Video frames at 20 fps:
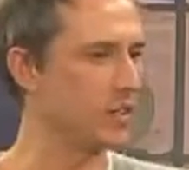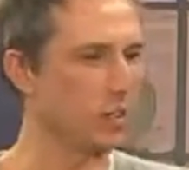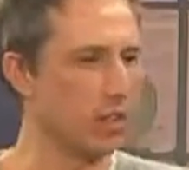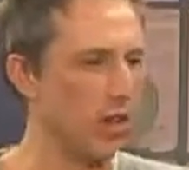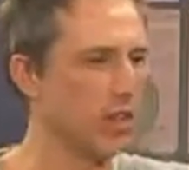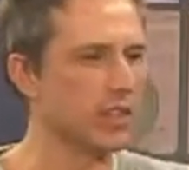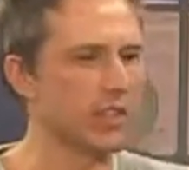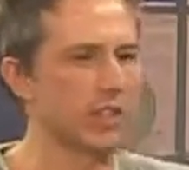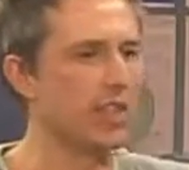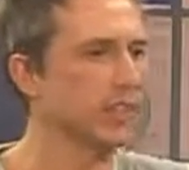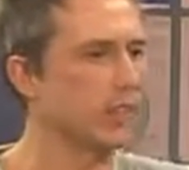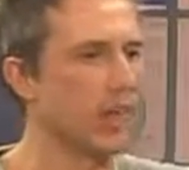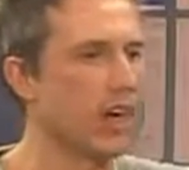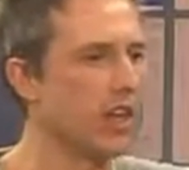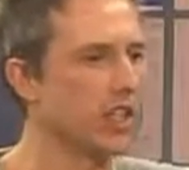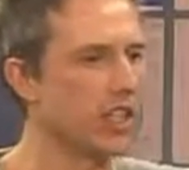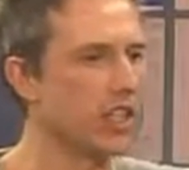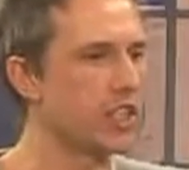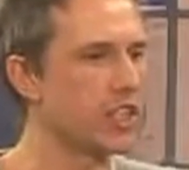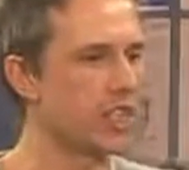wants to
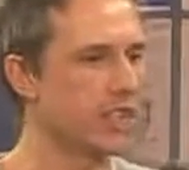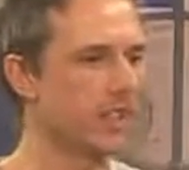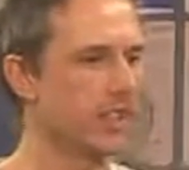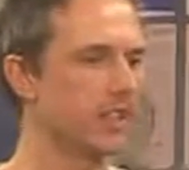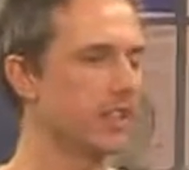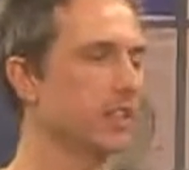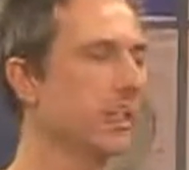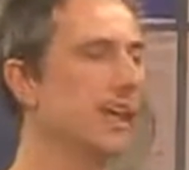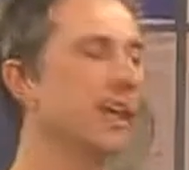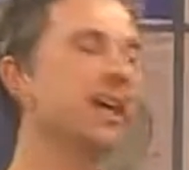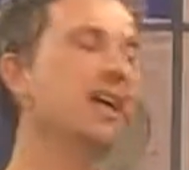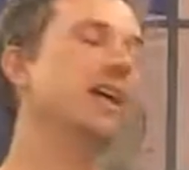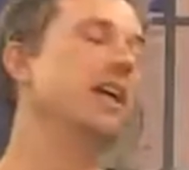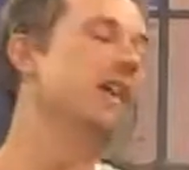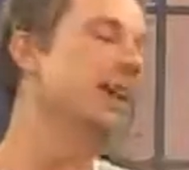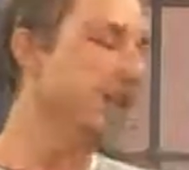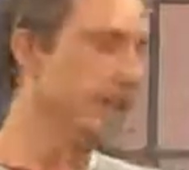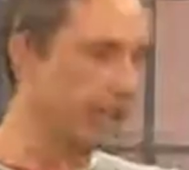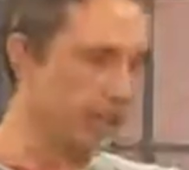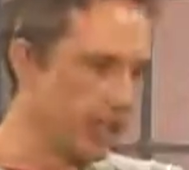audition, and
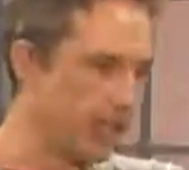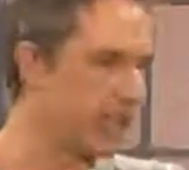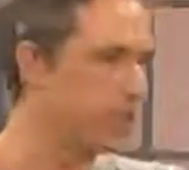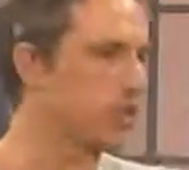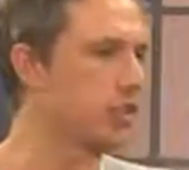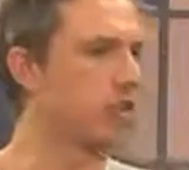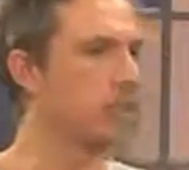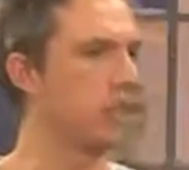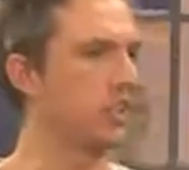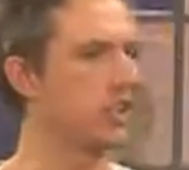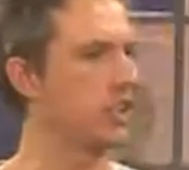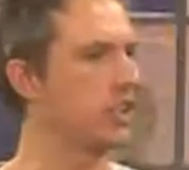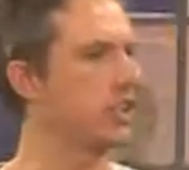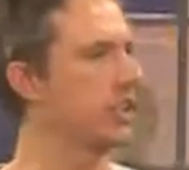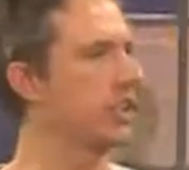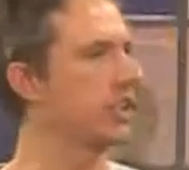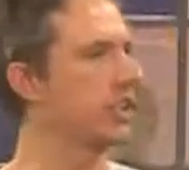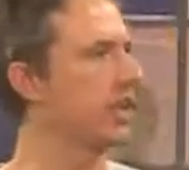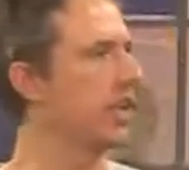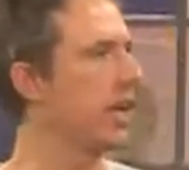he lets her
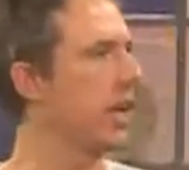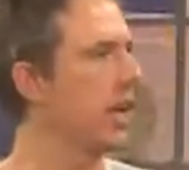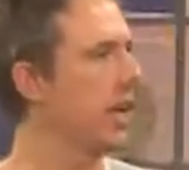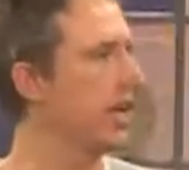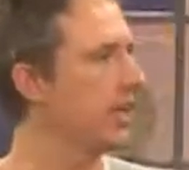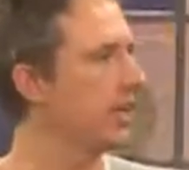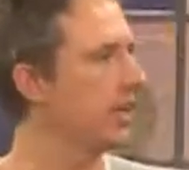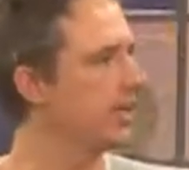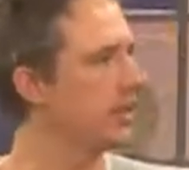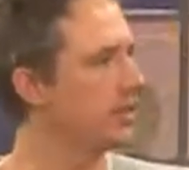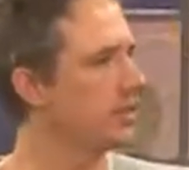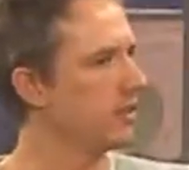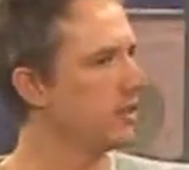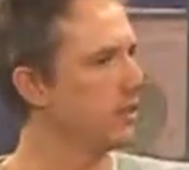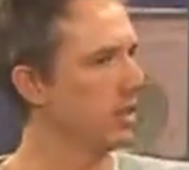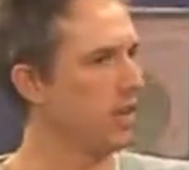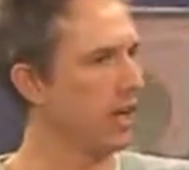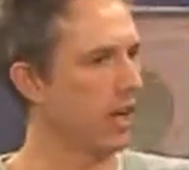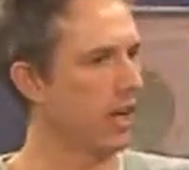audition, and